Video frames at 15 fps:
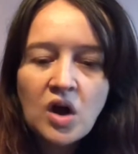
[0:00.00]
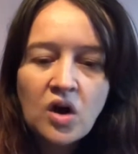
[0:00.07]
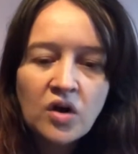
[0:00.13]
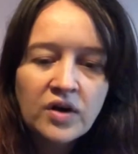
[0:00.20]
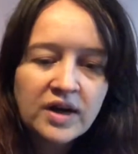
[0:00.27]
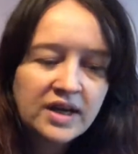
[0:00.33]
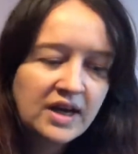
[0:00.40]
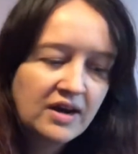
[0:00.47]

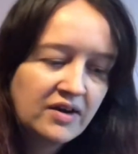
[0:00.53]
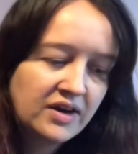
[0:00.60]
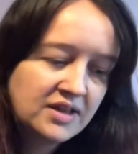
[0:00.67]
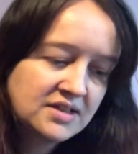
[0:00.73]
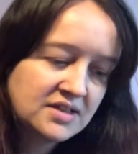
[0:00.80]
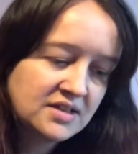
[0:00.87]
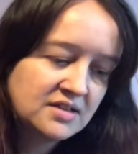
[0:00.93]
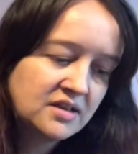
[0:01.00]
horror
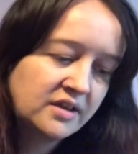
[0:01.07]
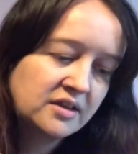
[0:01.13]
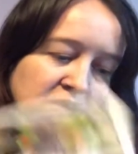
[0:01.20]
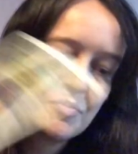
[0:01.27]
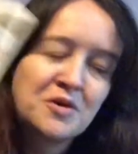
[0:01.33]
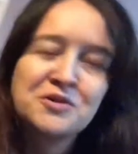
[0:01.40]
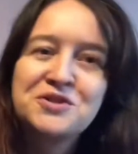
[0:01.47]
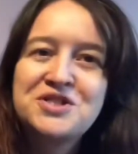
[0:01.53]
characters, like the
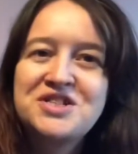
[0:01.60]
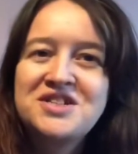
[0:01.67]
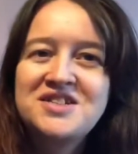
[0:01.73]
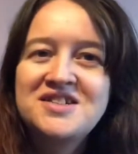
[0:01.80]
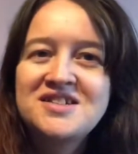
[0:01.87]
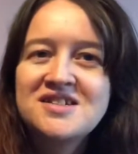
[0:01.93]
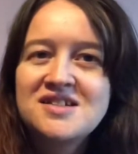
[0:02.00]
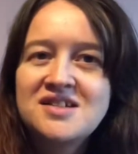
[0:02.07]

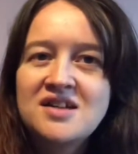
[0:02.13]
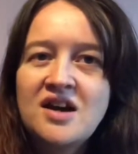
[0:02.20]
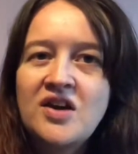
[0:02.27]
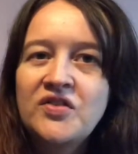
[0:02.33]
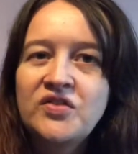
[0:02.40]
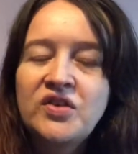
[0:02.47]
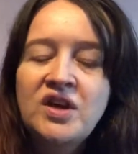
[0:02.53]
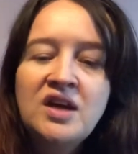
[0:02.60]
monsters and
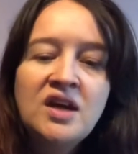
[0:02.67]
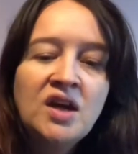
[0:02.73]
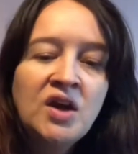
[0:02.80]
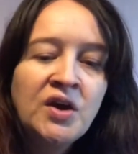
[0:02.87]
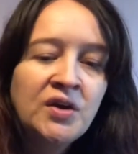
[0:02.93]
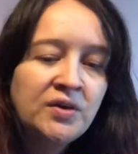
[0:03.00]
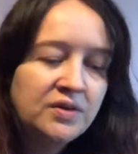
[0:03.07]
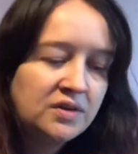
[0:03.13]
stuff.
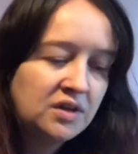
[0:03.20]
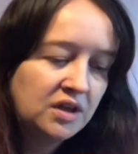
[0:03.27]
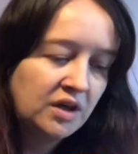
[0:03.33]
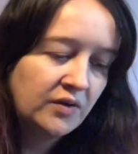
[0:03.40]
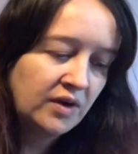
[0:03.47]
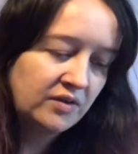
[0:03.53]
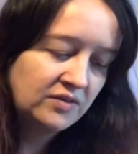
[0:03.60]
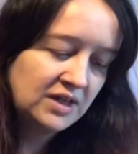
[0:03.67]
You
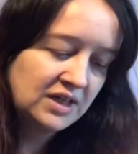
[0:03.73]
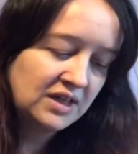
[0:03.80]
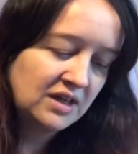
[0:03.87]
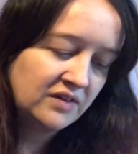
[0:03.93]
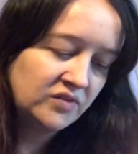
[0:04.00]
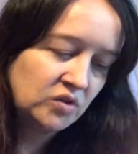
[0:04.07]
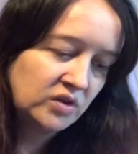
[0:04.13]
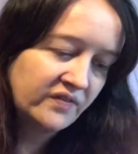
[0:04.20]
know, I really
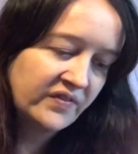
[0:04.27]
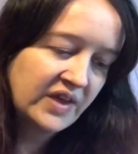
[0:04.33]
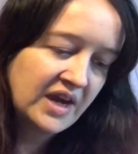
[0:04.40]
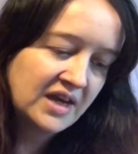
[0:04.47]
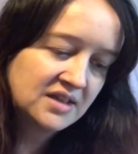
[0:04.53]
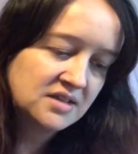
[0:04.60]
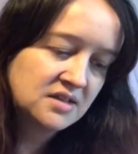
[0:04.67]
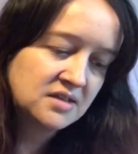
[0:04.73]
love all of
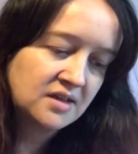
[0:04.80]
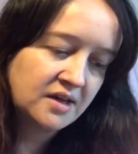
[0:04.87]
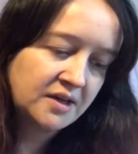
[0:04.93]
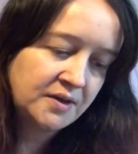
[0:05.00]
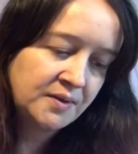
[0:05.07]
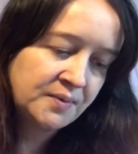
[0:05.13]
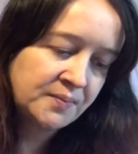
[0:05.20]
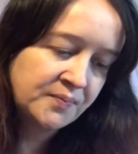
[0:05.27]
that. So,